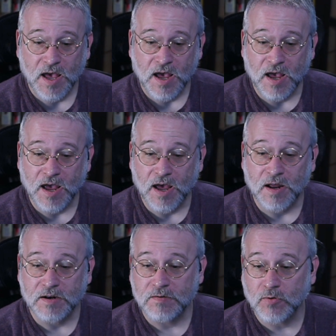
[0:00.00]

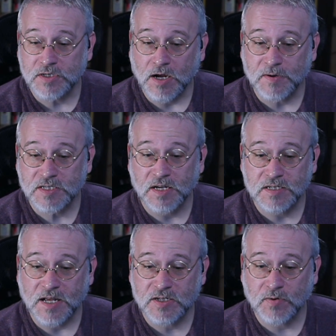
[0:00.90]
And what Thomas says,
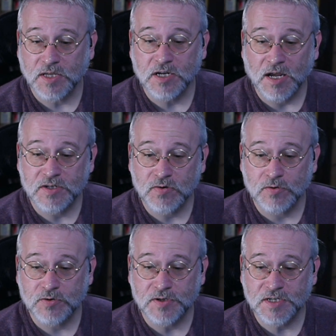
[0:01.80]
that's what the dying
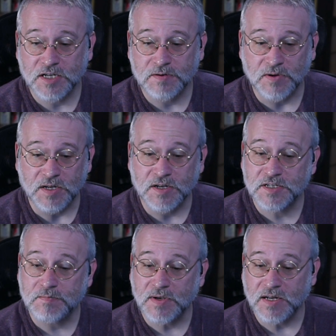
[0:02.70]
sorcerer said to me. It
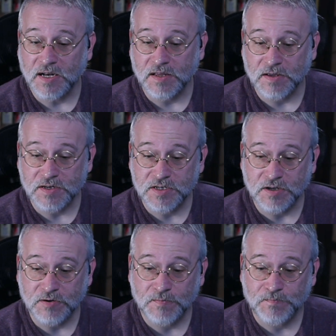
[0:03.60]
doesn't mean anything to you.